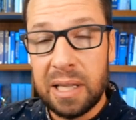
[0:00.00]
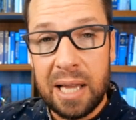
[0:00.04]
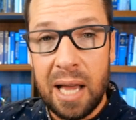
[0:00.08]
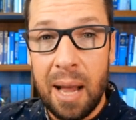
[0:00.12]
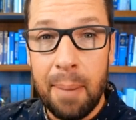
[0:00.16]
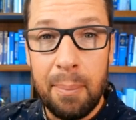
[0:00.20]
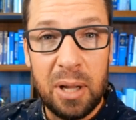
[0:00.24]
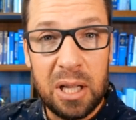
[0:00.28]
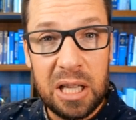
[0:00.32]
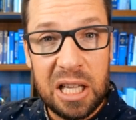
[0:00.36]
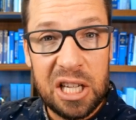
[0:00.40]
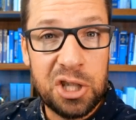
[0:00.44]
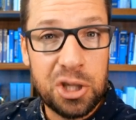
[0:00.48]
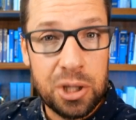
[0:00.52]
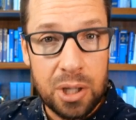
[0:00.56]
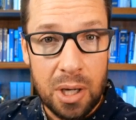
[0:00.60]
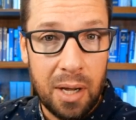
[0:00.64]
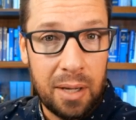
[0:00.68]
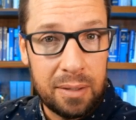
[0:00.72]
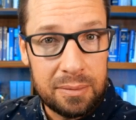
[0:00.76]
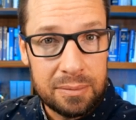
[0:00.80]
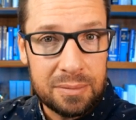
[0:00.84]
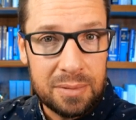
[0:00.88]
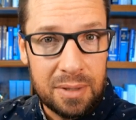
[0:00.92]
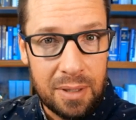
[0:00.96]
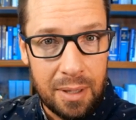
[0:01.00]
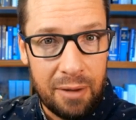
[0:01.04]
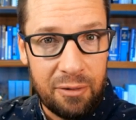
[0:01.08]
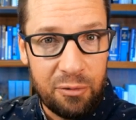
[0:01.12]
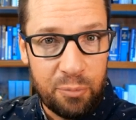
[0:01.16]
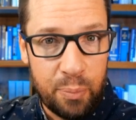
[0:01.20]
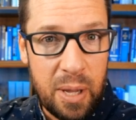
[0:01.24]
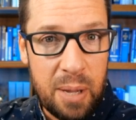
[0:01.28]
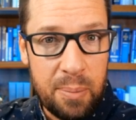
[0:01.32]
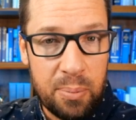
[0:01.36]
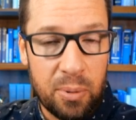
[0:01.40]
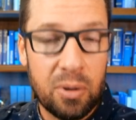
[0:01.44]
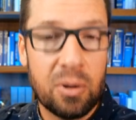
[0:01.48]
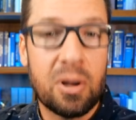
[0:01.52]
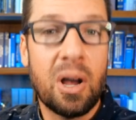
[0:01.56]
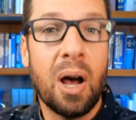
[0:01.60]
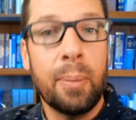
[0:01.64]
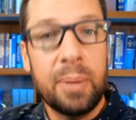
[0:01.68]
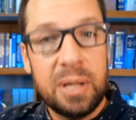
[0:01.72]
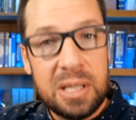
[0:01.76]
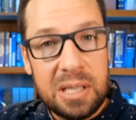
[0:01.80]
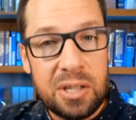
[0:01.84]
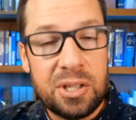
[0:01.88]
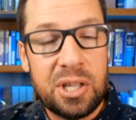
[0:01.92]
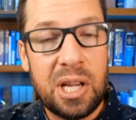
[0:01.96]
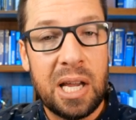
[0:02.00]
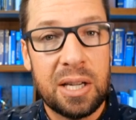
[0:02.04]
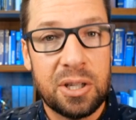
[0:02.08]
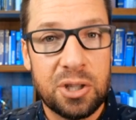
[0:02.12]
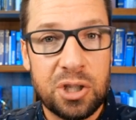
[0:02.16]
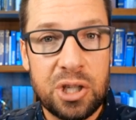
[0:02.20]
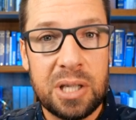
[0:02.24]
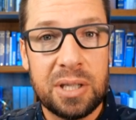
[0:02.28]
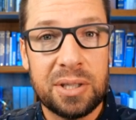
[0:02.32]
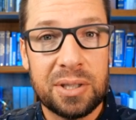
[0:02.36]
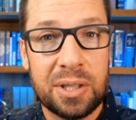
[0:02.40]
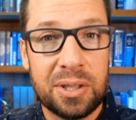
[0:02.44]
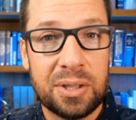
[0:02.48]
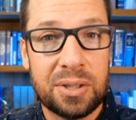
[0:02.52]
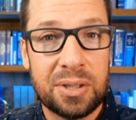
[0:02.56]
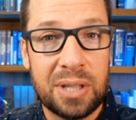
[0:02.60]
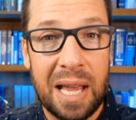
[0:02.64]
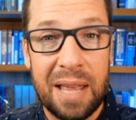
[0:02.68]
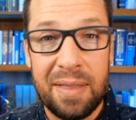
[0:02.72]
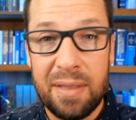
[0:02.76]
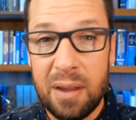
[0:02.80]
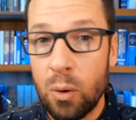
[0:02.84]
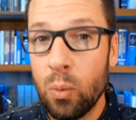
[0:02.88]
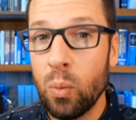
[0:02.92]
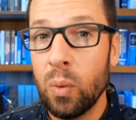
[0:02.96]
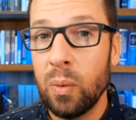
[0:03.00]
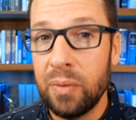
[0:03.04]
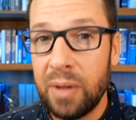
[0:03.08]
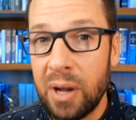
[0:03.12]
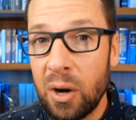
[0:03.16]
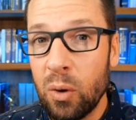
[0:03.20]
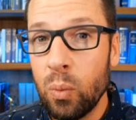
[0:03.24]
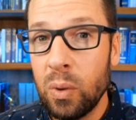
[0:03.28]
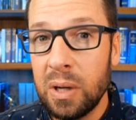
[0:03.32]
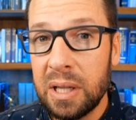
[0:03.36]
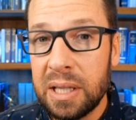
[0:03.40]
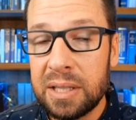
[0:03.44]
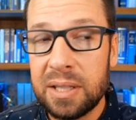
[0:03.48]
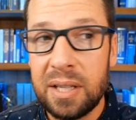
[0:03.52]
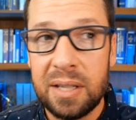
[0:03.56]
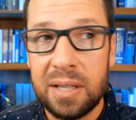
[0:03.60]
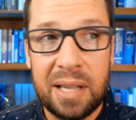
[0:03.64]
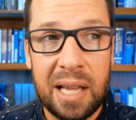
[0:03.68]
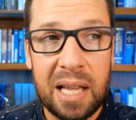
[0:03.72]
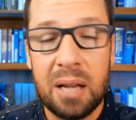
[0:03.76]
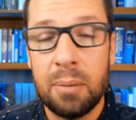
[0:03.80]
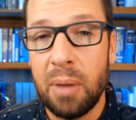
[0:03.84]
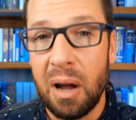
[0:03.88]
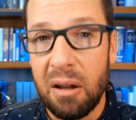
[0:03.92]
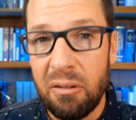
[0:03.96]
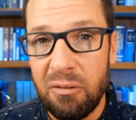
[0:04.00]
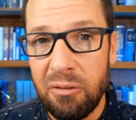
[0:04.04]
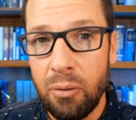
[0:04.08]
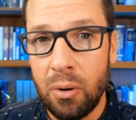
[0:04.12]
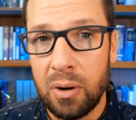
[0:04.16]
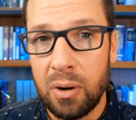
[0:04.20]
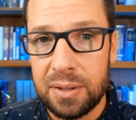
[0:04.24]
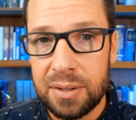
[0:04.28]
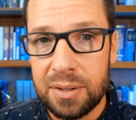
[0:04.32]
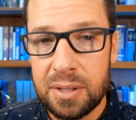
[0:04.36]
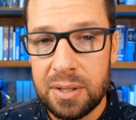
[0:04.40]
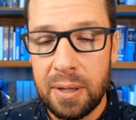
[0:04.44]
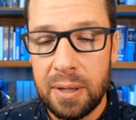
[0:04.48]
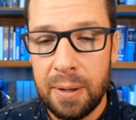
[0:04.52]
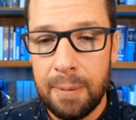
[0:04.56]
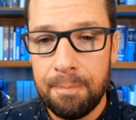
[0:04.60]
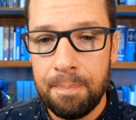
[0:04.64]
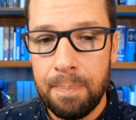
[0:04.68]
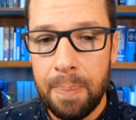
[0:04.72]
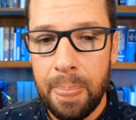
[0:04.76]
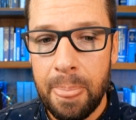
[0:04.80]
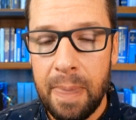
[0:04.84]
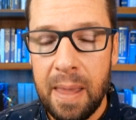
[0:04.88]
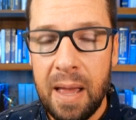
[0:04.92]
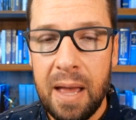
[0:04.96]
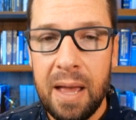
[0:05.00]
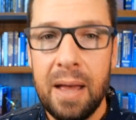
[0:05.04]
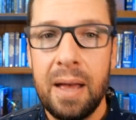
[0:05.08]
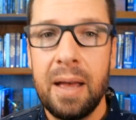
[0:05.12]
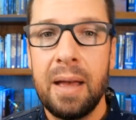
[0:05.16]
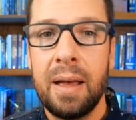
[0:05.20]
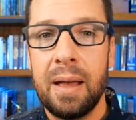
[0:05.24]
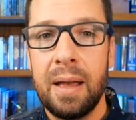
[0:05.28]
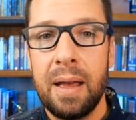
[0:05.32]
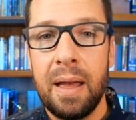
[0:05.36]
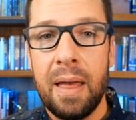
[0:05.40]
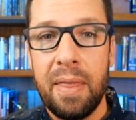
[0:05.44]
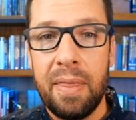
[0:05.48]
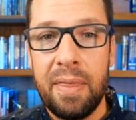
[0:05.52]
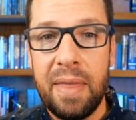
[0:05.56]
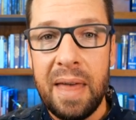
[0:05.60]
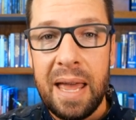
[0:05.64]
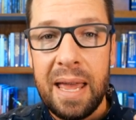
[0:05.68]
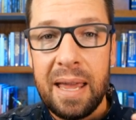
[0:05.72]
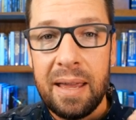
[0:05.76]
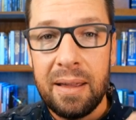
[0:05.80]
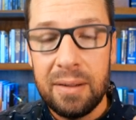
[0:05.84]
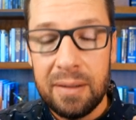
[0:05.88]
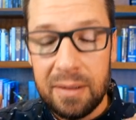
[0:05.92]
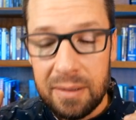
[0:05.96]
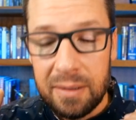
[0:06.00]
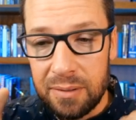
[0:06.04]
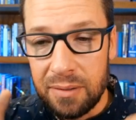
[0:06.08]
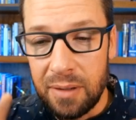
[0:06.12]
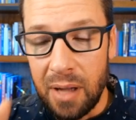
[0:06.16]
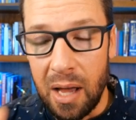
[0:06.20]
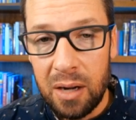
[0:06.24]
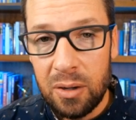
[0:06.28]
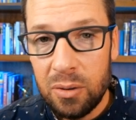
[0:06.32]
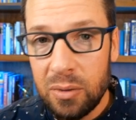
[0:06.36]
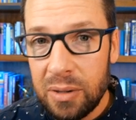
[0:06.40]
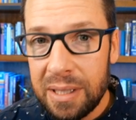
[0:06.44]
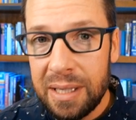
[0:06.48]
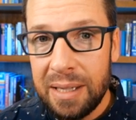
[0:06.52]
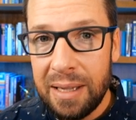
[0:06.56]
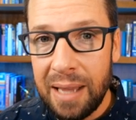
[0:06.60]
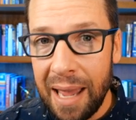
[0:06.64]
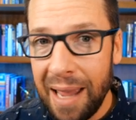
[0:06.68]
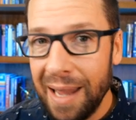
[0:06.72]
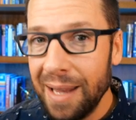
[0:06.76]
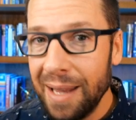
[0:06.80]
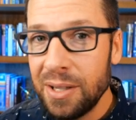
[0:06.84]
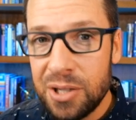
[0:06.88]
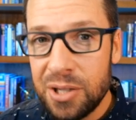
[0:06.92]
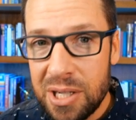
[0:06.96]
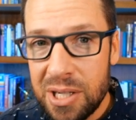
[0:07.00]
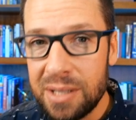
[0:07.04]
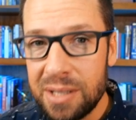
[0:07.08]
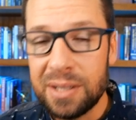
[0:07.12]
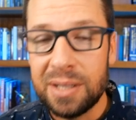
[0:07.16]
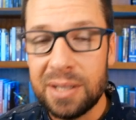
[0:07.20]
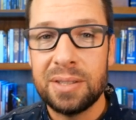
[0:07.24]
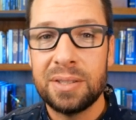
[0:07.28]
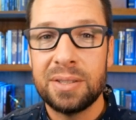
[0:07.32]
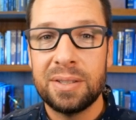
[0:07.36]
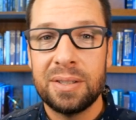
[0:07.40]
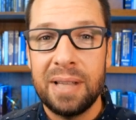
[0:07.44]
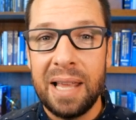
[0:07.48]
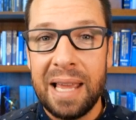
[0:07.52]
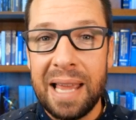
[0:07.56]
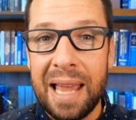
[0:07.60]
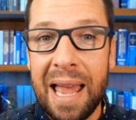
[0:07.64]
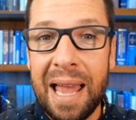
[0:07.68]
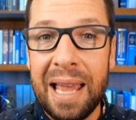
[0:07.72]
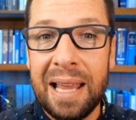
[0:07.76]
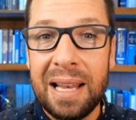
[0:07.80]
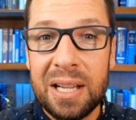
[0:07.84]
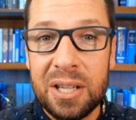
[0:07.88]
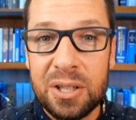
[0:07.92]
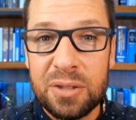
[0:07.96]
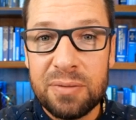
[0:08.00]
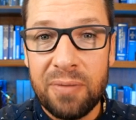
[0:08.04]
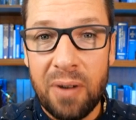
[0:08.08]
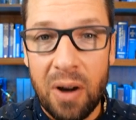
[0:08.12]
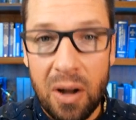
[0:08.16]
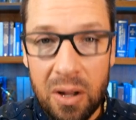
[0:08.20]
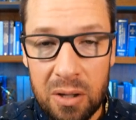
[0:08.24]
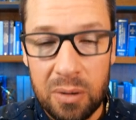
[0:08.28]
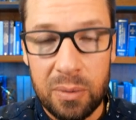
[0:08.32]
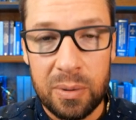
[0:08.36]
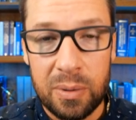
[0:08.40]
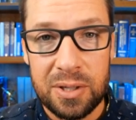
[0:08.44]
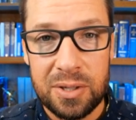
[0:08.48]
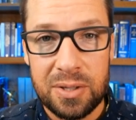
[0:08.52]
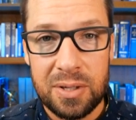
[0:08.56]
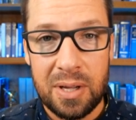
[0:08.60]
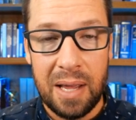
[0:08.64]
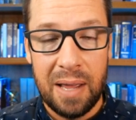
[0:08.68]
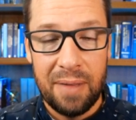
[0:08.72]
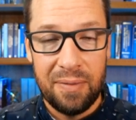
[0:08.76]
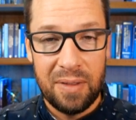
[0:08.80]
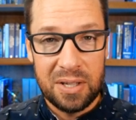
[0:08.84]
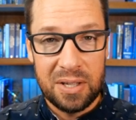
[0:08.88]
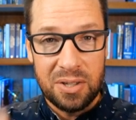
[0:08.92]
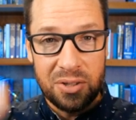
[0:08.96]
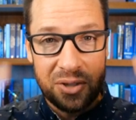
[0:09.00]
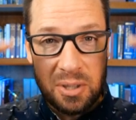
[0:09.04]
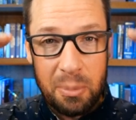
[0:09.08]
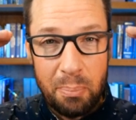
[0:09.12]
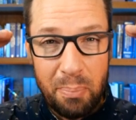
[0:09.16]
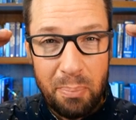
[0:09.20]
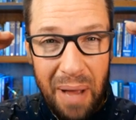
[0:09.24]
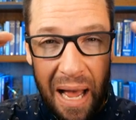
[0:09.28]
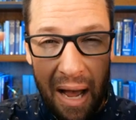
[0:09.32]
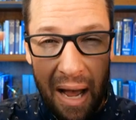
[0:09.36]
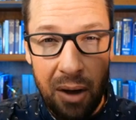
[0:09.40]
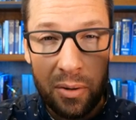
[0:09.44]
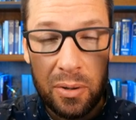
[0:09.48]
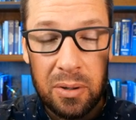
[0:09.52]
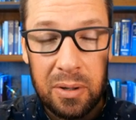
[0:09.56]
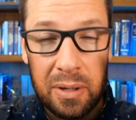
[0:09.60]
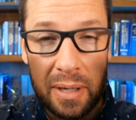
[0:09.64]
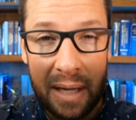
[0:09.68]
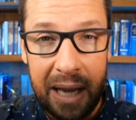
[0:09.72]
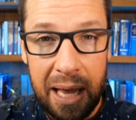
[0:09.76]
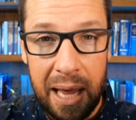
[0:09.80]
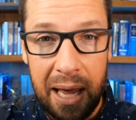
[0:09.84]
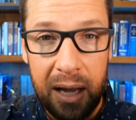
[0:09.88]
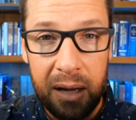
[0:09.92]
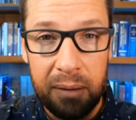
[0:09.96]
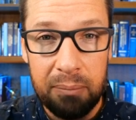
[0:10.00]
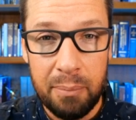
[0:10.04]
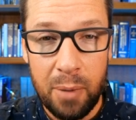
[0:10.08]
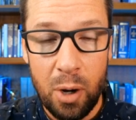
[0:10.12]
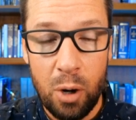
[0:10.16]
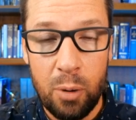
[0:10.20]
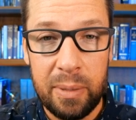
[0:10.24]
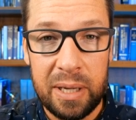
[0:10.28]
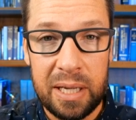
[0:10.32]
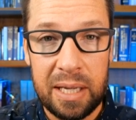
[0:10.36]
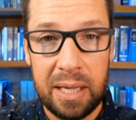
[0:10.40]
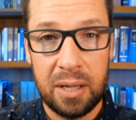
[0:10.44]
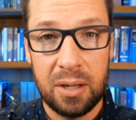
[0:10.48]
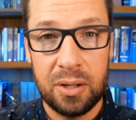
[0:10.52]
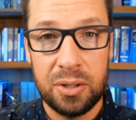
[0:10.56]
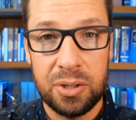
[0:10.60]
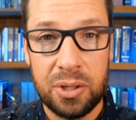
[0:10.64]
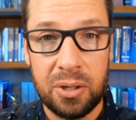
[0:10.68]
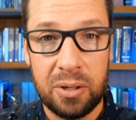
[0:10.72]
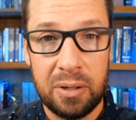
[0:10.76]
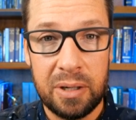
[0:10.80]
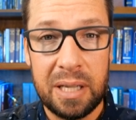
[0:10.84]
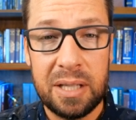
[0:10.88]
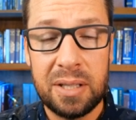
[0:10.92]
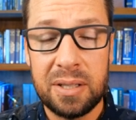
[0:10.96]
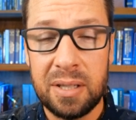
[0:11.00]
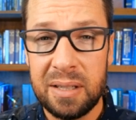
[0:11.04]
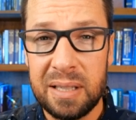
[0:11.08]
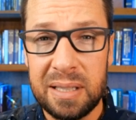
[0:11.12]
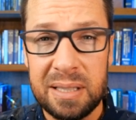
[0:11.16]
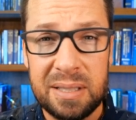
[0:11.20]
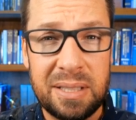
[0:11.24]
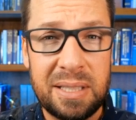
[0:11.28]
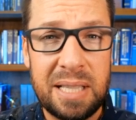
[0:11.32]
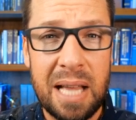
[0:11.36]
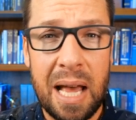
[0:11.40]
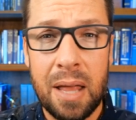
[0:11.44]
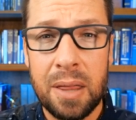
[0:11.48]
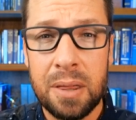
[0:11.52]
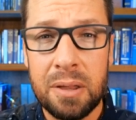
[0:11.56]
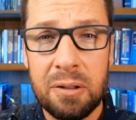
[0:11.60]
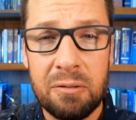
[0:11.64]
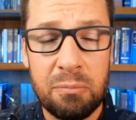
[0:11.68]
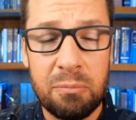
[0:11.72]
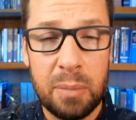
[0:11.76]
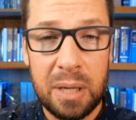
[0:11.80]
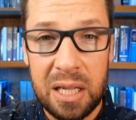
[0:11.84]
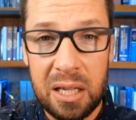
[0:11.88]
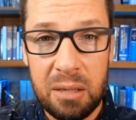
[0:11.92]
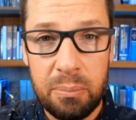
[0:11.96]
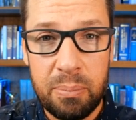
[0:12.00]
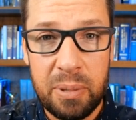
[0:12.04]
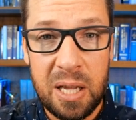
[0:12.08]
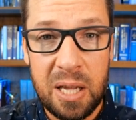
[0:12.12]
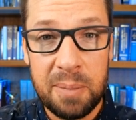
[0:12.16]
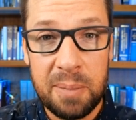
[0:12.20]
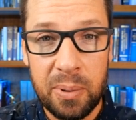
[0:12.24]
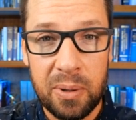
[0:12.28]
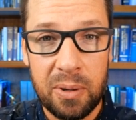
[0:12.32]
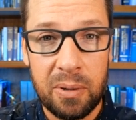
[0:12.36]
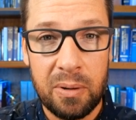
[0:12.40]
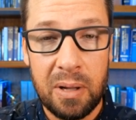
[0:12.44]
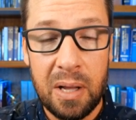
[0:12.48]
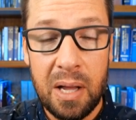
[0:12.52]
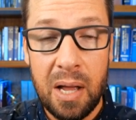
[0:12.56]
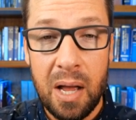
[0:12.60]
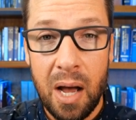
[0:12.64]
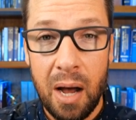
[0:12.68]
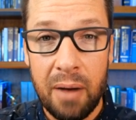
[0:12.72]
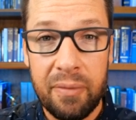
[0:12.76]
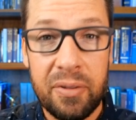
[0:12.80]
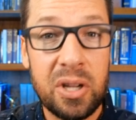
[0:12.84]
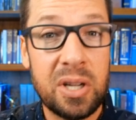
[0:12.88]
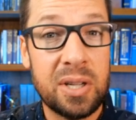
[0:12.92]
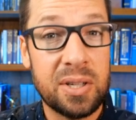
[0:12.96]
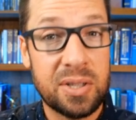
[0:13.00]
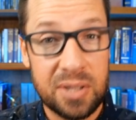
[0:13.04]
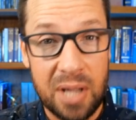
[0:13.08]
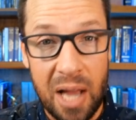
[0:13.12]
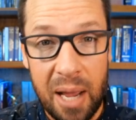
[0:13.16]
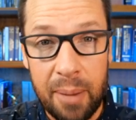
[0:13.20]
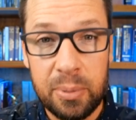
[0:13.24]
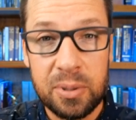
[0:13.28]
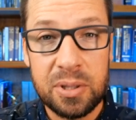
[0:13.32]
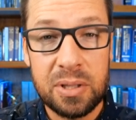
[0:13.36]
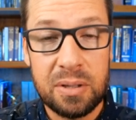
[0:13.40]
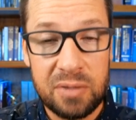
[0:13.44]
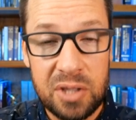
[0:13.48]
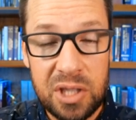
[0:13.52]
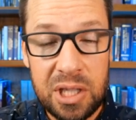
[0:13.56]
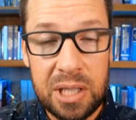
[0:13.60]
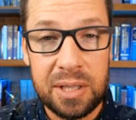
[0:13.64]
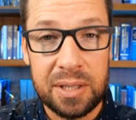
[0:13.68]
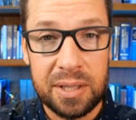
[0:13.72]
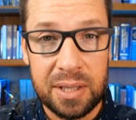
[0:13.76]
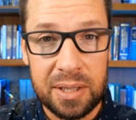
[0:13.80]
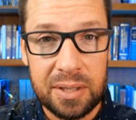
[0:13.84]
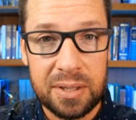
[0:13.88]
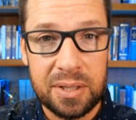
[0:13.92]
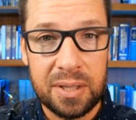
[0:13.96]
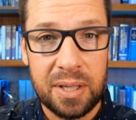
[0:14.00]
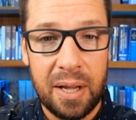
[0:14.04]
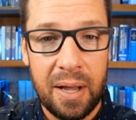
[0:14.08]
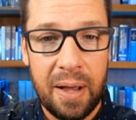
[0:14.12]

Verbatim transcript: a militia of people coming to take Jesus, and they're willing to take him by force. They not only hate Jesus, they hate his followers. This is a powder keg moment. It could turn into the death of many people, of the disciples of Jesus.